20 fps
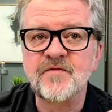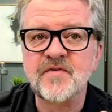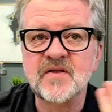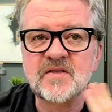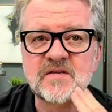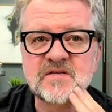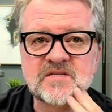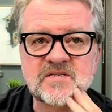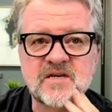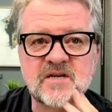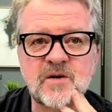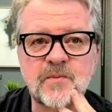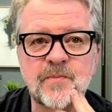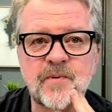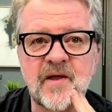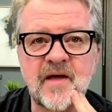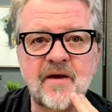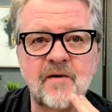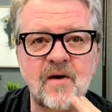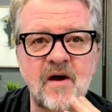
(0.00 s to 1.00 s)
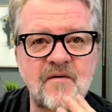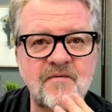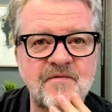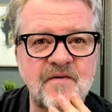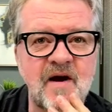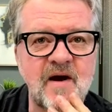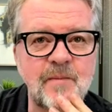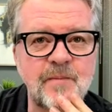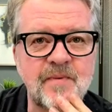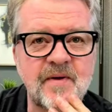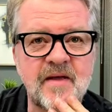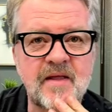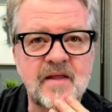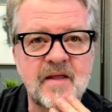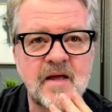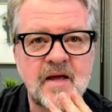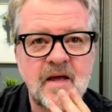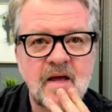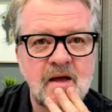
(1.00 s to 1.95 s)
fitness center, playground, fire pit,